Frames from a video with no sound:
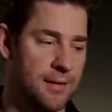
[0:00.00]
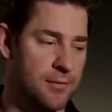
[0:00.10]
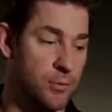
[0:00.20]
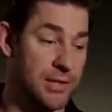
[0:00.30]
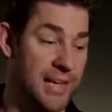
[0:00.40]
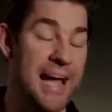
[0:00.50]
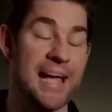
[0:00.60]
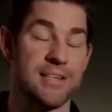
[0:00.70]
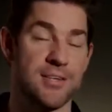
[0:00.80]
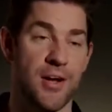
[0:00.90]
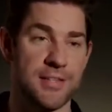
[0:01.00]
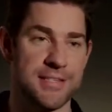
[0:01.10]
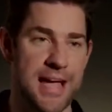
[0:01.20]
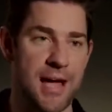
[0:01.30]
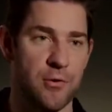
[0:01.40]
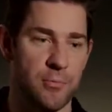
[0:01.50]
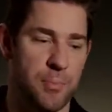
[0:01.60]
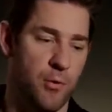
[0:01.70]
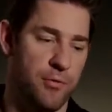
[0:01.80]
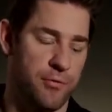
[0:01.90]
reliant on sound,
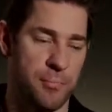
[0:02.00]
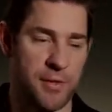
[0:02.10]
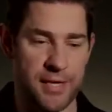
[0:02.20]
both from